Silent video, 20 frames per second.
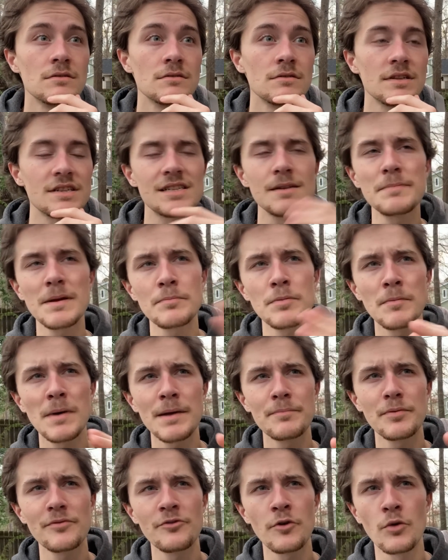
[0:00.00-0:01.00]
some people might
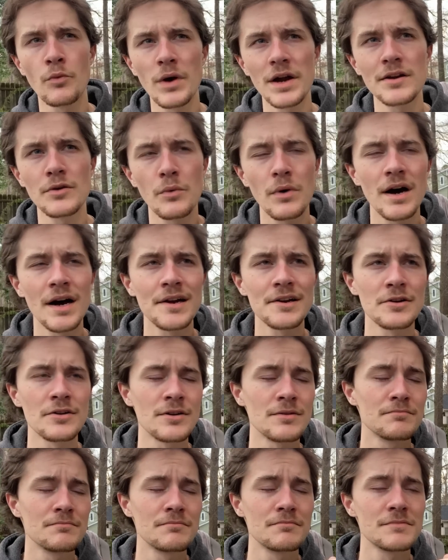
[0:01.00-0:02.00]
prefer 1-to-1, or